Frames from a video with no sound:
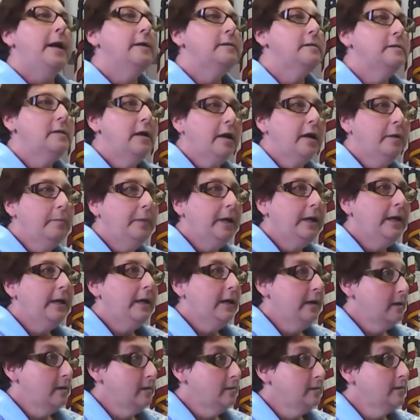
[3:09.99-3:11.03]
Pat Stegman
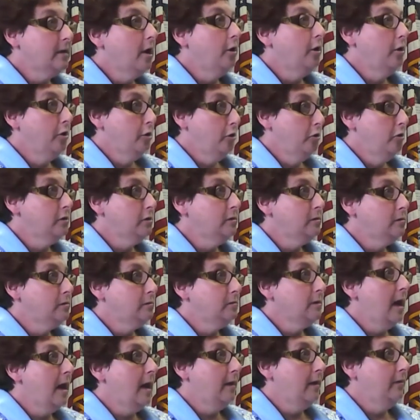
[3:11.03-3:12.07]
is our
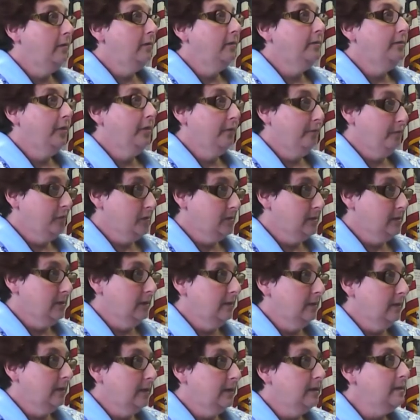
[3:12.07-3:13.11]
nurse on the
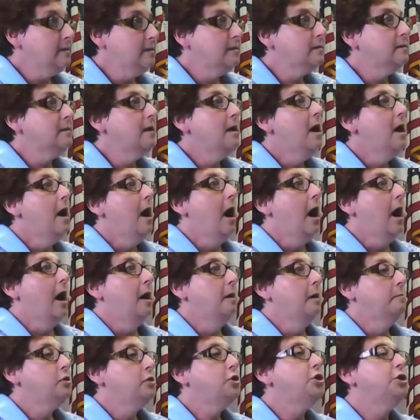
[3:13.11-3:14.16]
facilities.
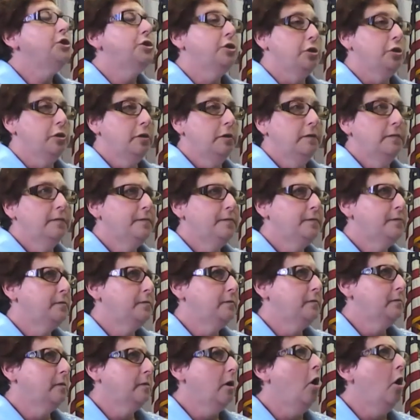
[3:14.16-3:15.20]
She
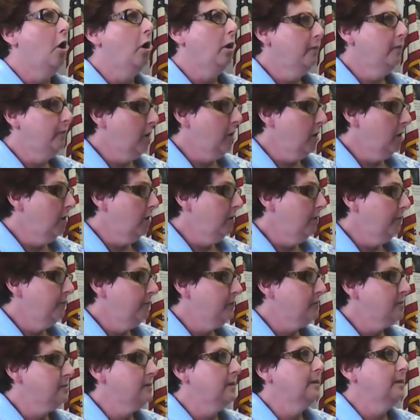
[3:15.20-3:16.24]
serves all of our
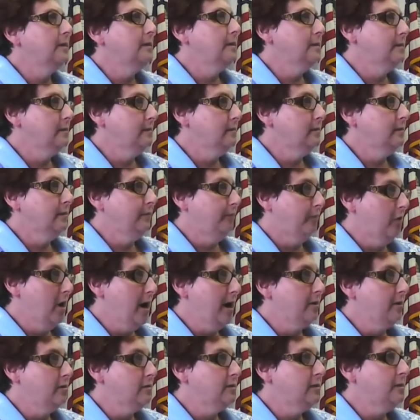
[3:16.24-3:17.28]
facilities for
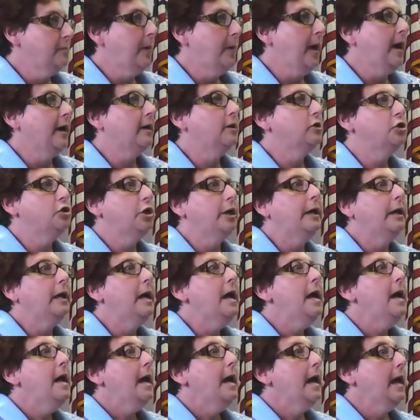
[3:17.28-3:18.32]
Anderson Packaging,
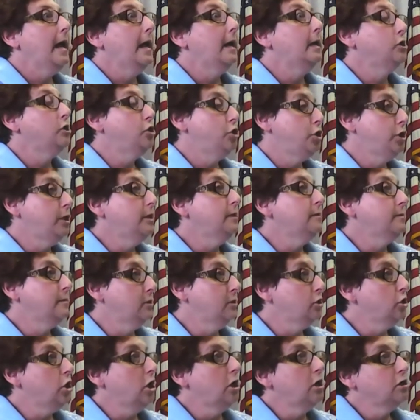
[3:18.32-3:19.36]
and she is
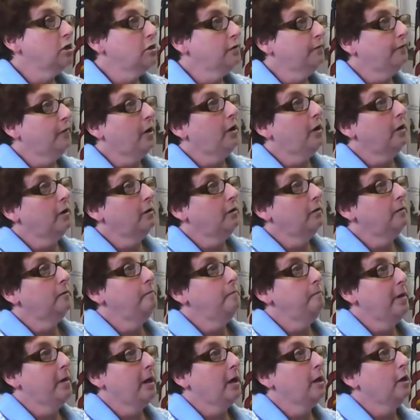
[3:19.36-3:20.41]
in charge of our
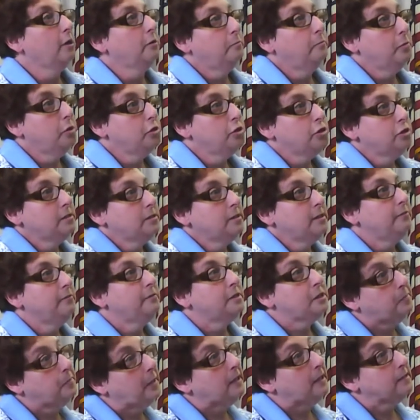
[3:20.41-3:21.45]
medical emergency
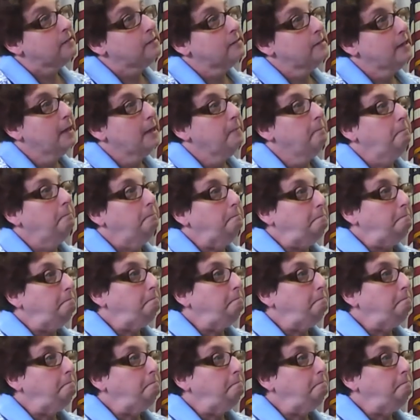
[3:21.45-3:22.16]
response team.